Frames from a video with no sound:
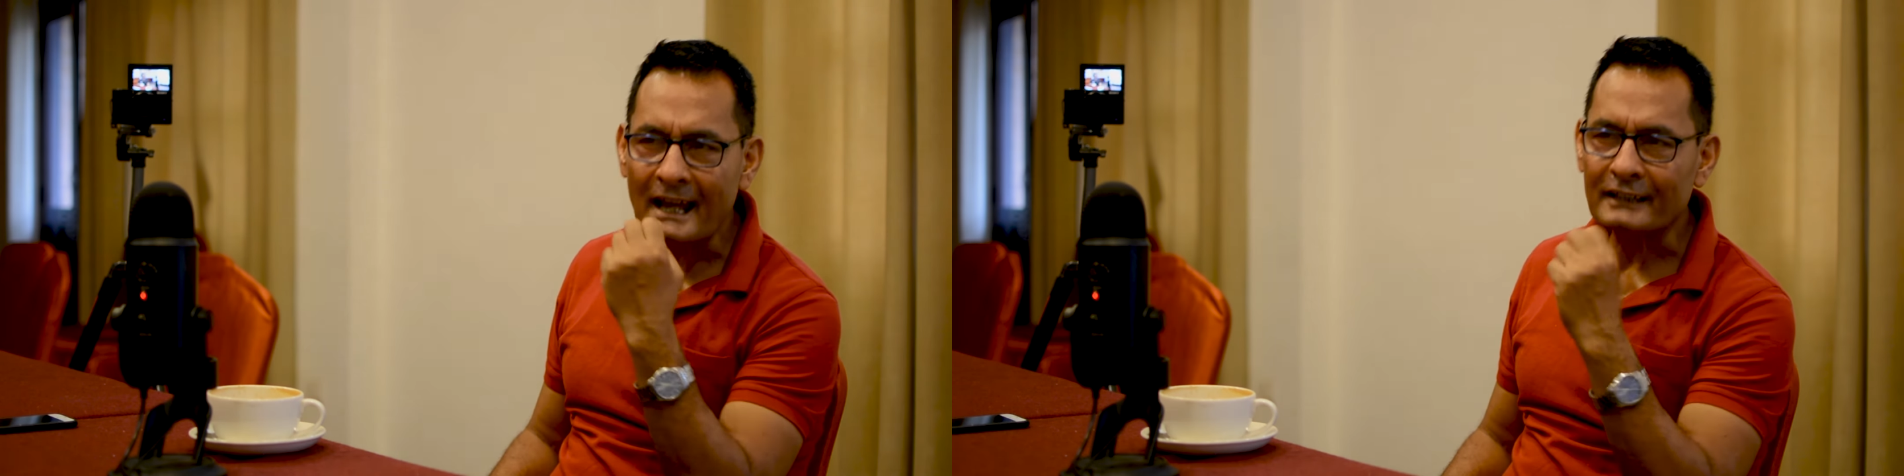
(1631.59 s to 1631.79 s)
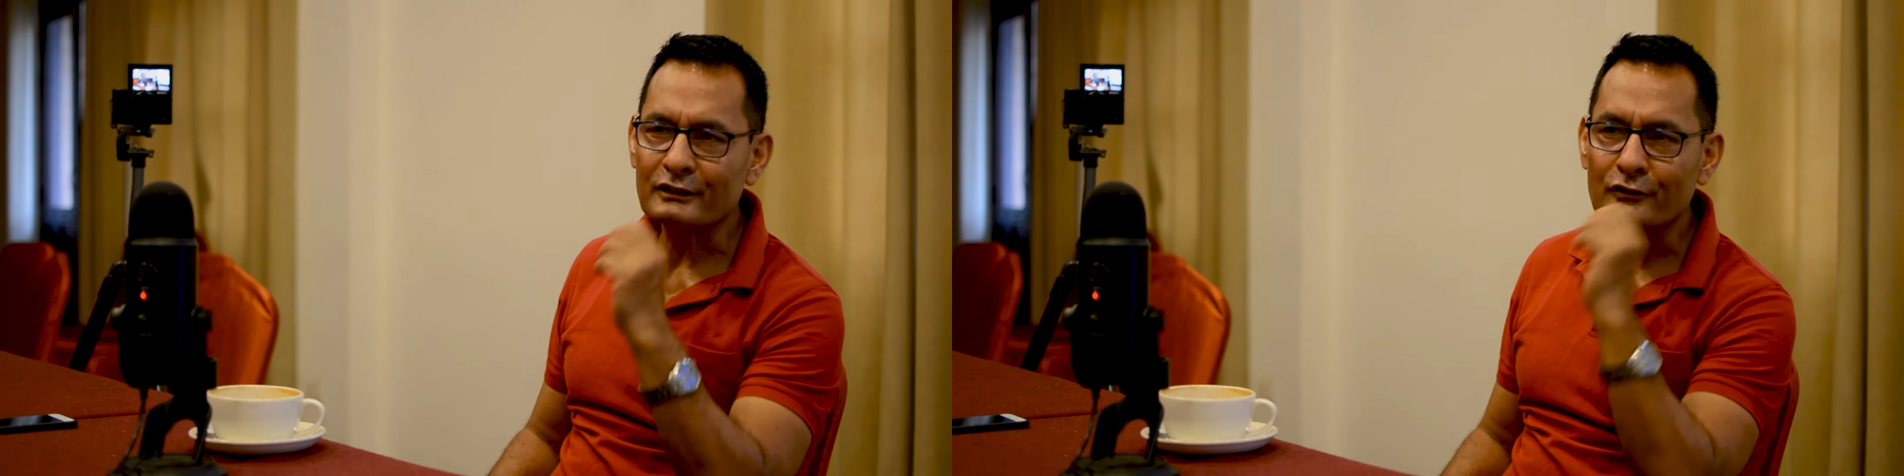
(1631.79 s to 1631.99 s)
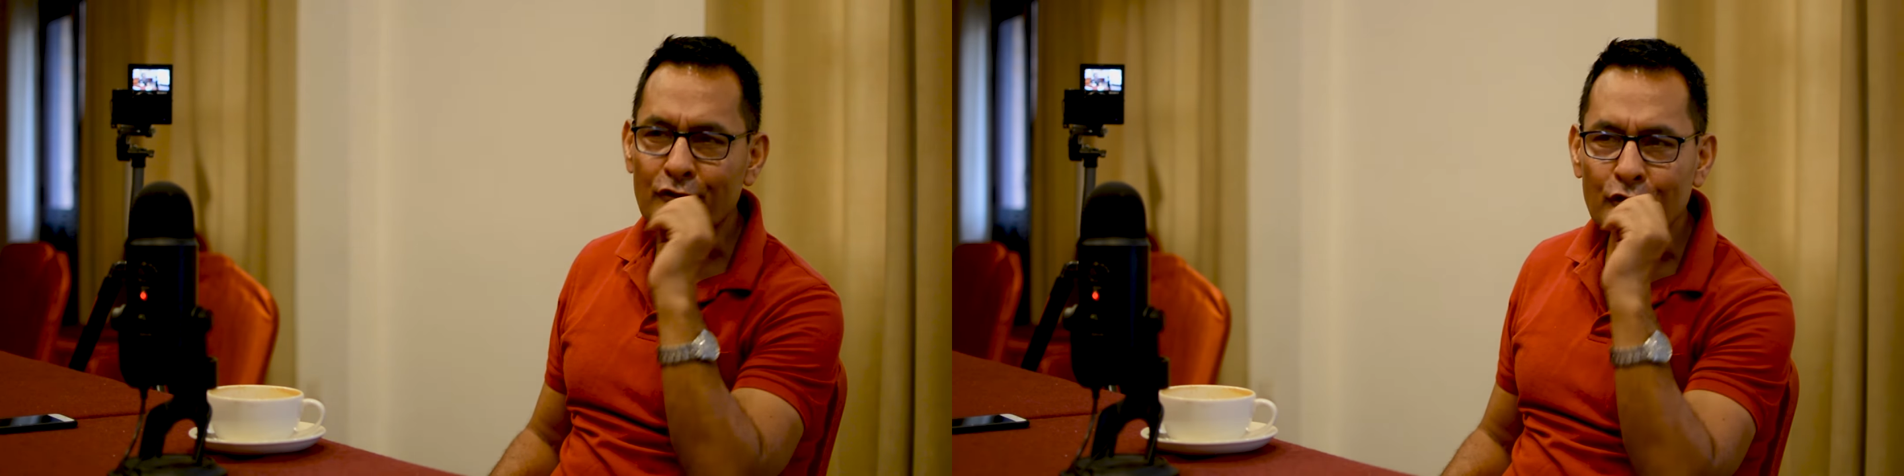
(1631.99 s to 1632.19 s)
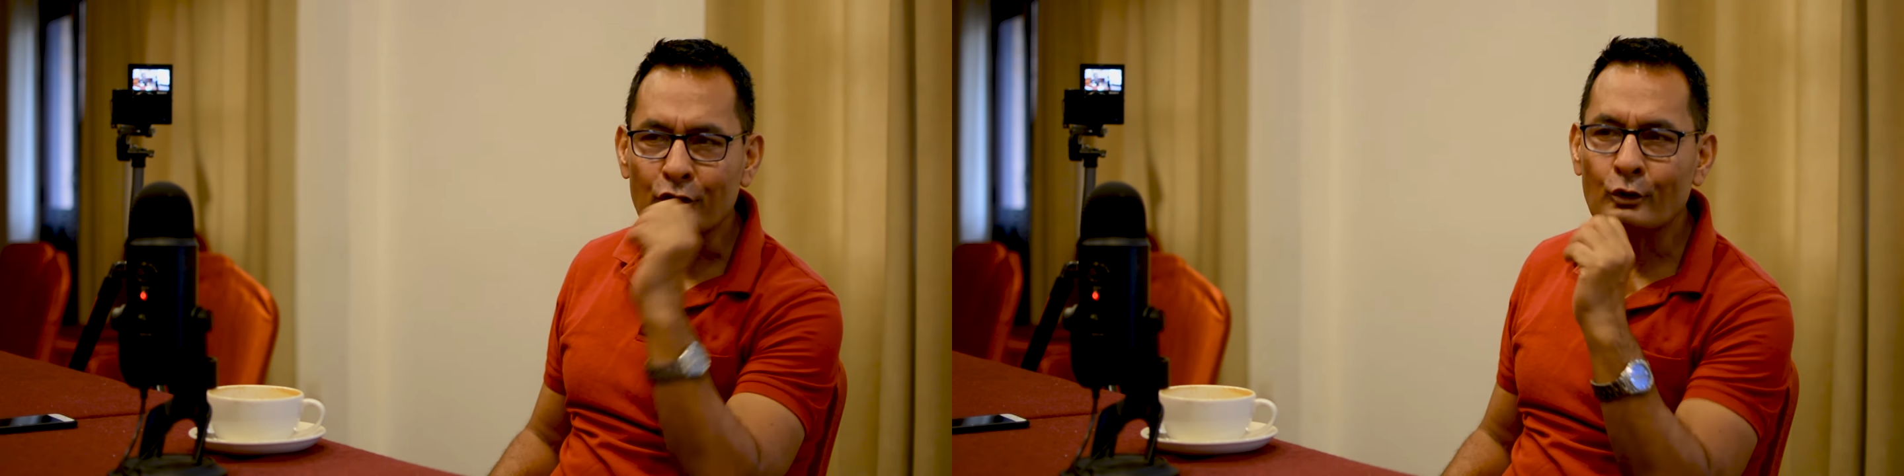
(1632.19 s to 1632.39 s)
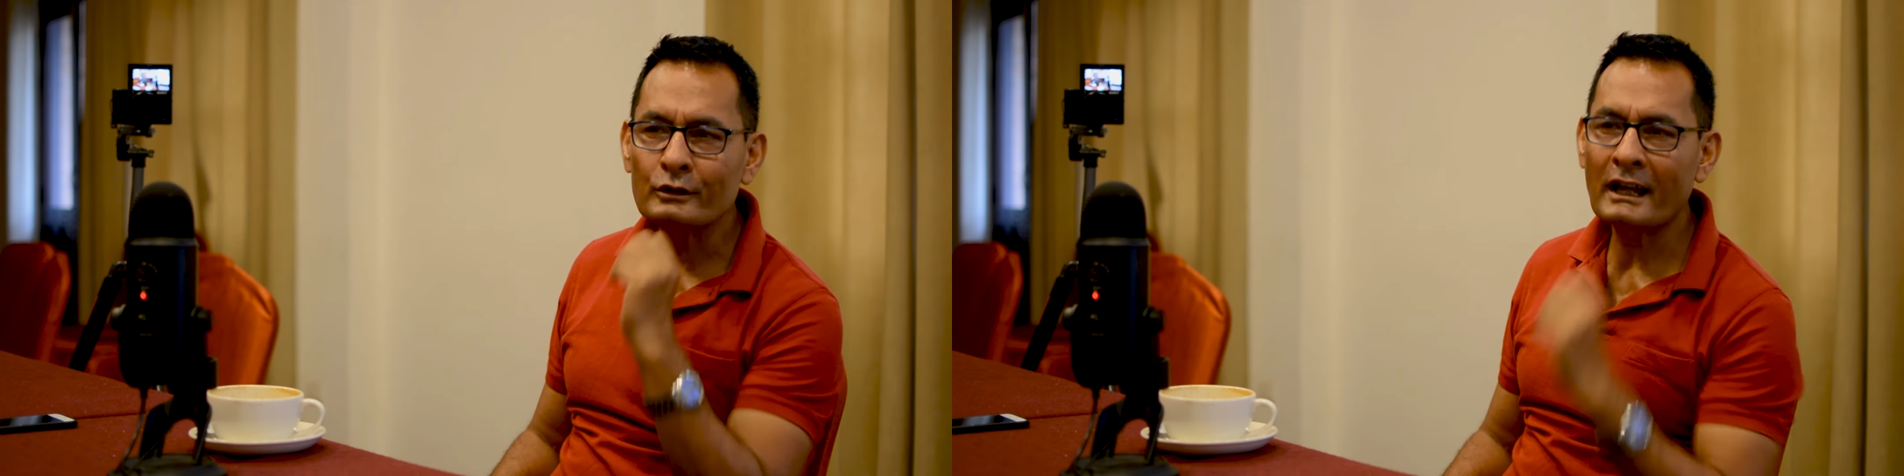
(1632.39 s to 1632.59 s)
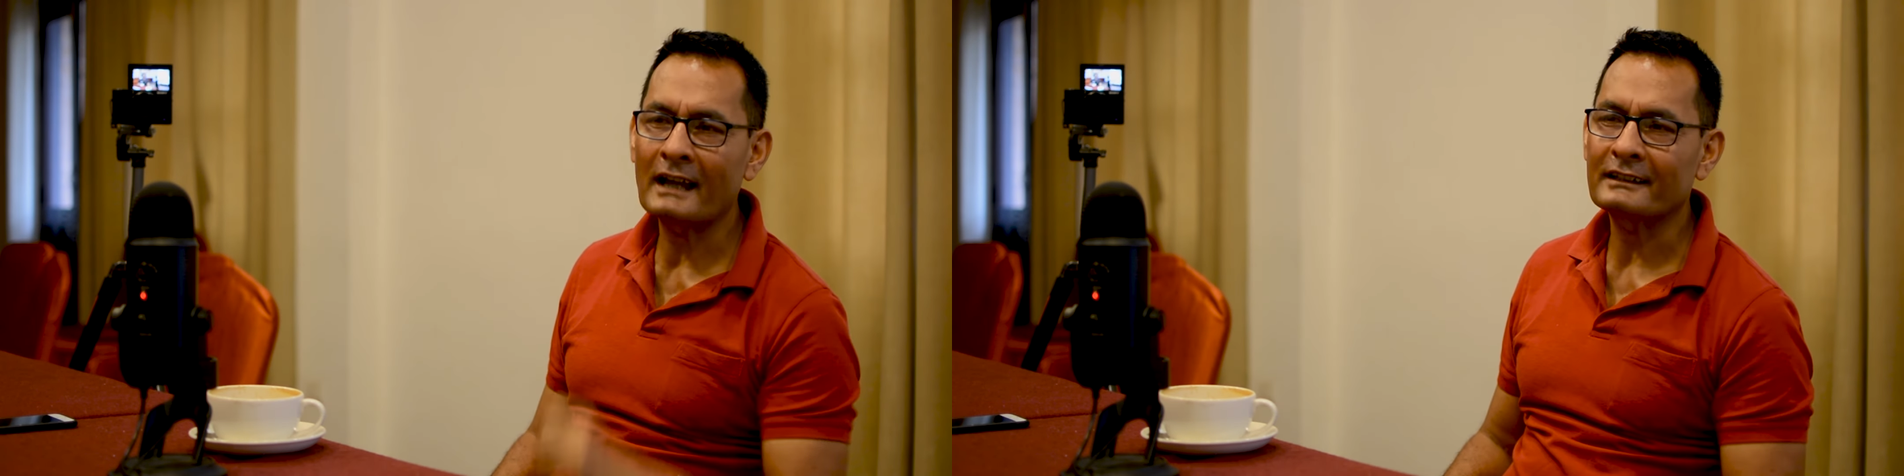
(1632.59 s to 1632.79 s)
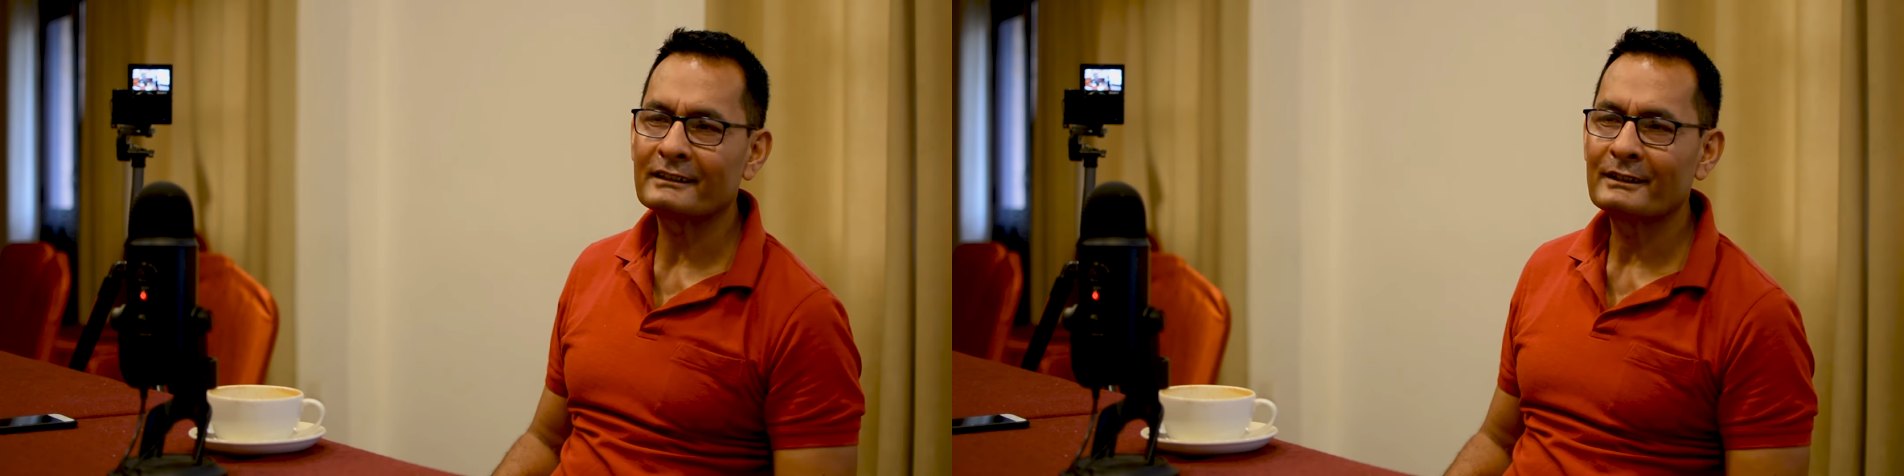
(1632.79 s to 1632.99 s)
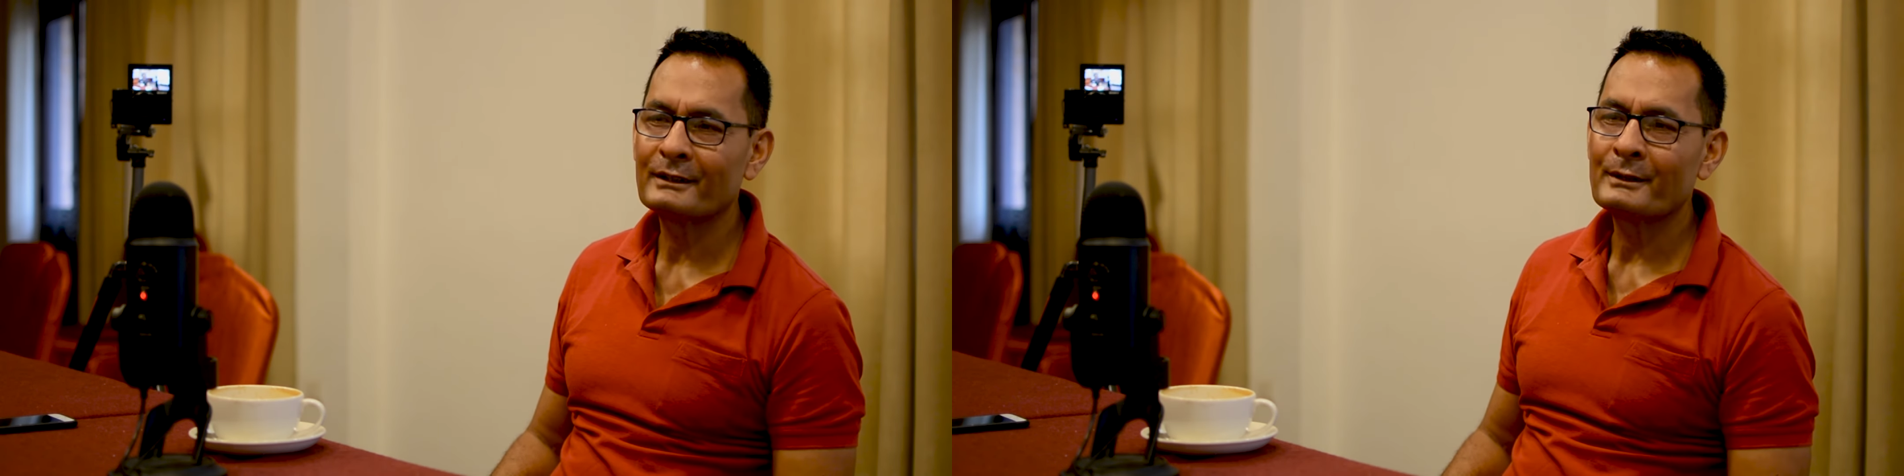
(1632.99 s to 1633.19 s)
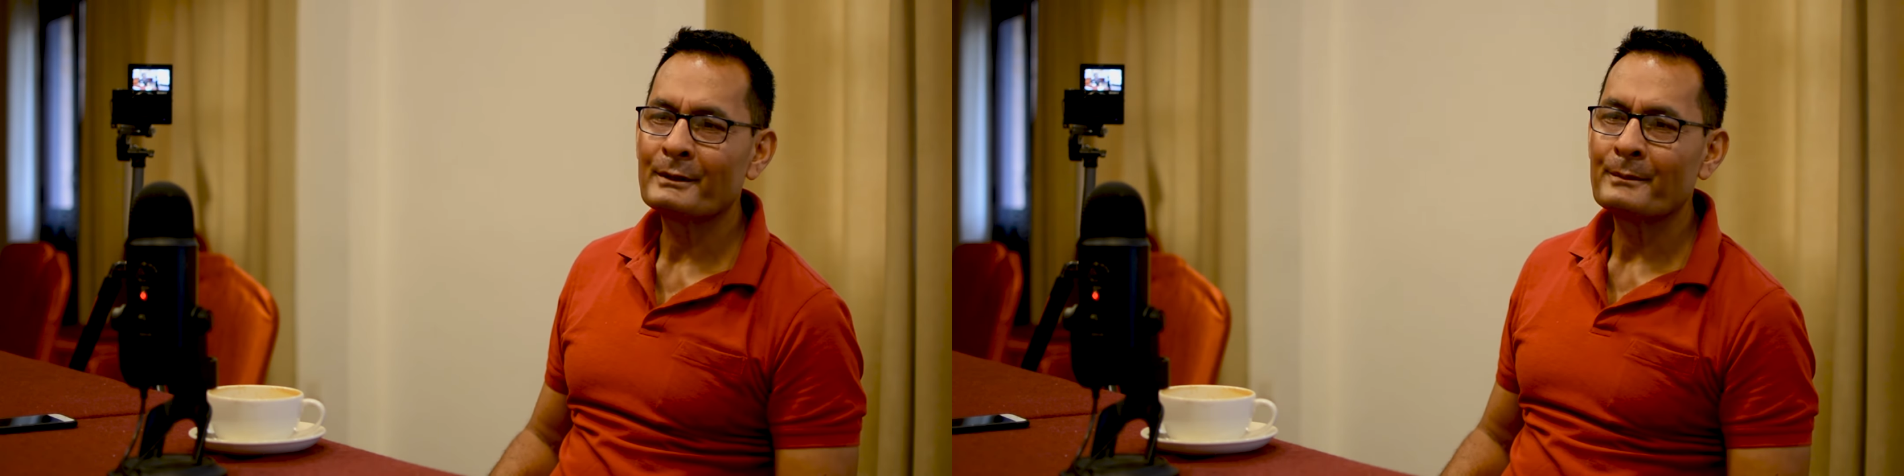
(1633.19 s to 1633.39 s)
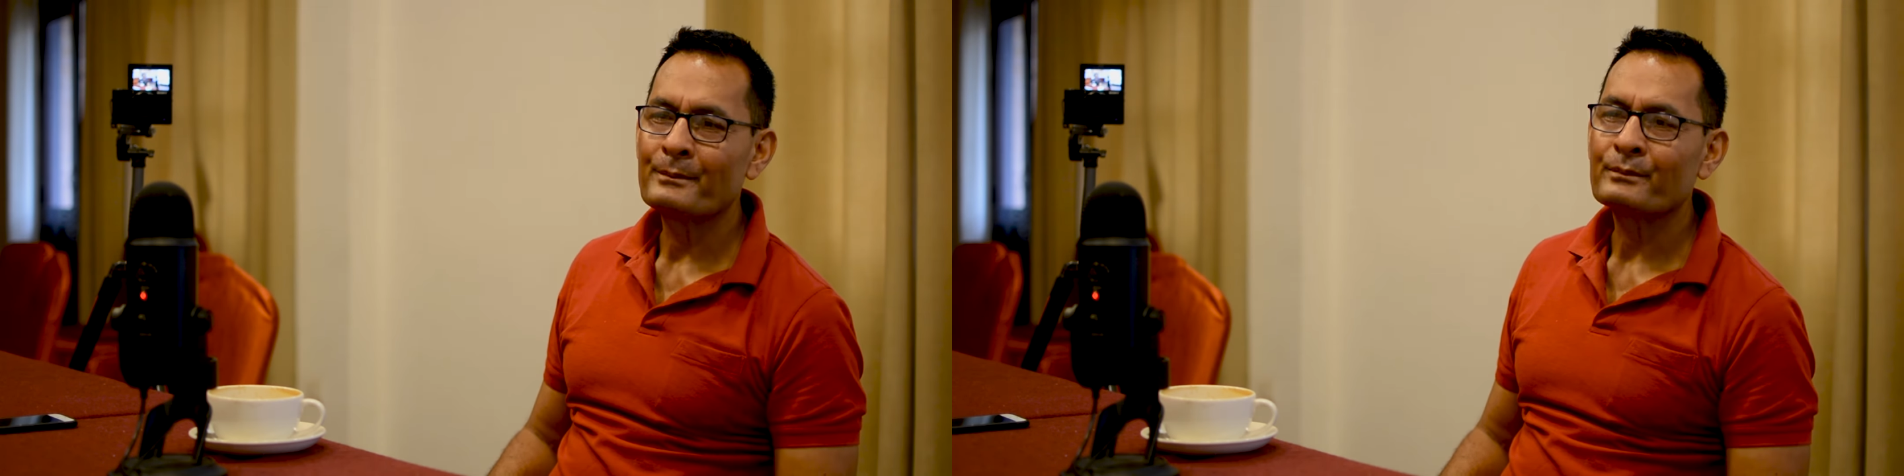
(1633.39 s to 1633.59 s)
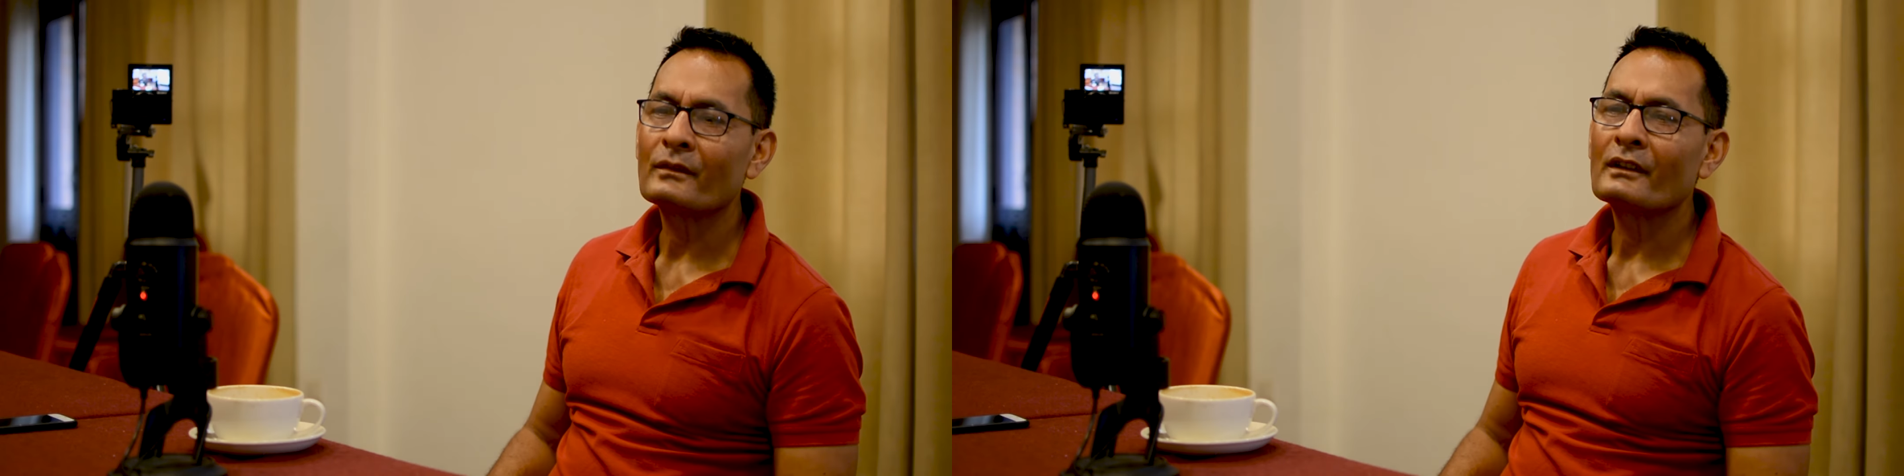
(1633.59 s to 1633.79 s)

That, do that. Mm.